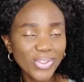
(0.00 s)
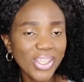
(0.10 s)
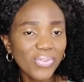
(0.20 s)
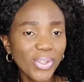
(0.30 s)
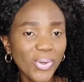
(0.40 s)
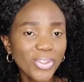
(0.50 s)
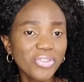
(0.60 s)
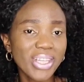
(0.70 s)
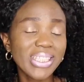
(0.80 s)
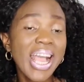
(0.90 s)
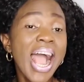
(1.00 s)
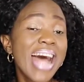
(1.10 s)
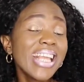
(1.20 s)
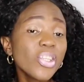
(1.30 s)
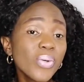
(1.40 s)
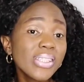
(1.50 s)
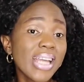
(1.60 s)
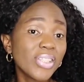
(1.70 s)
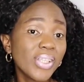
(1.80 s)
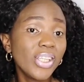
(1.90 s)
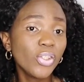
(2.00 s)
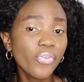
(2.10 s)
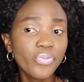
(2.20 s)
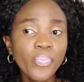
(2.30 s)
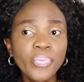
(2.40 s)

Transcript: gives the contrast. And that's one thing I actually love.